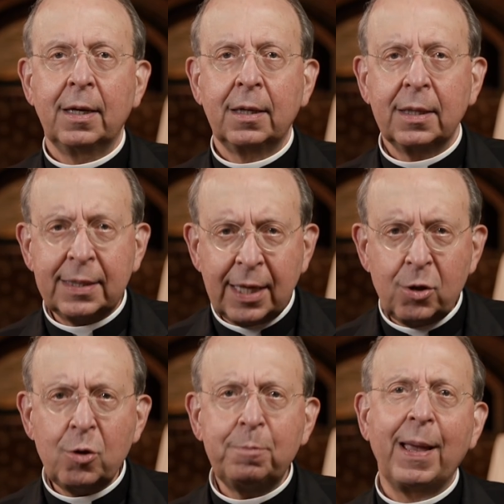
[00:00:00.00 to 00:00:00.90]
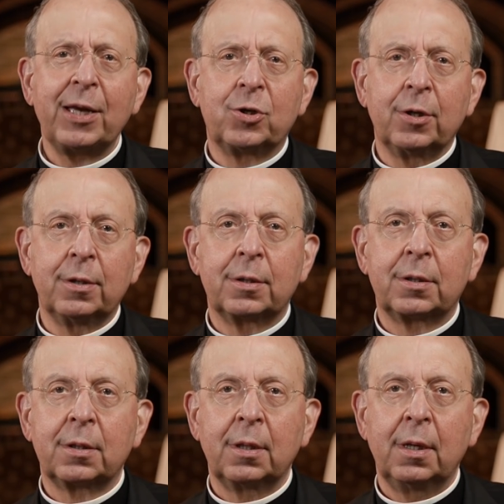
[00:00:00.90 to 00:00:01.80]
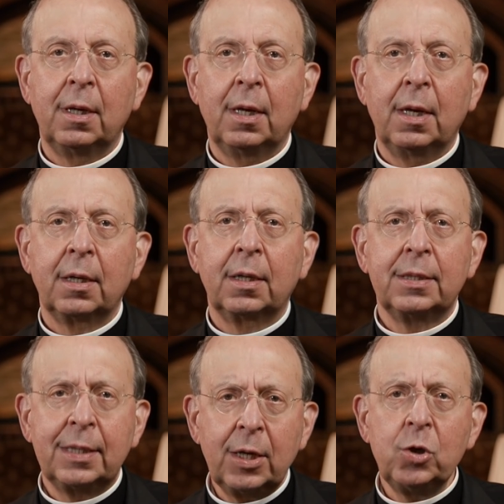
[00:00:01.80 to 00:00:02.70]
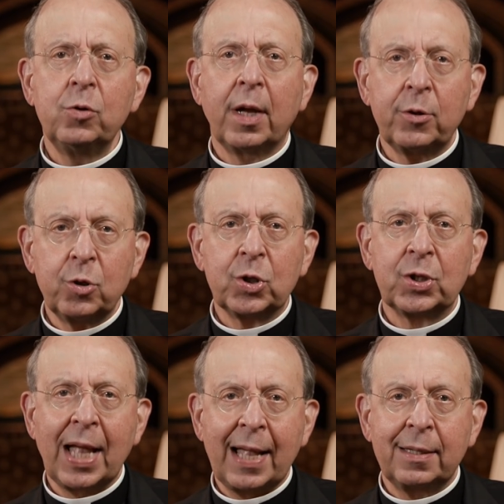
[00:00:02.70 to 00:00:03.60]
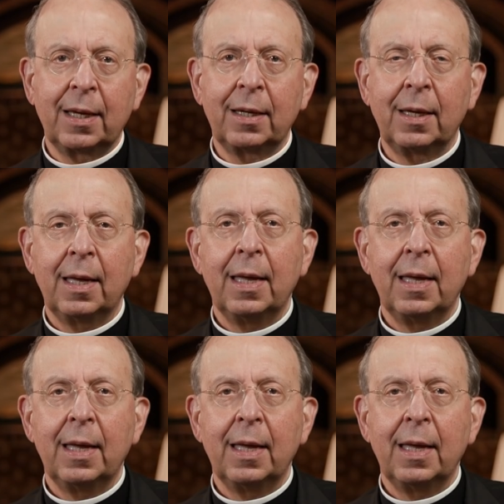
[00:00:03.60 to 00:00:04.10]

continued patience, continued understanding,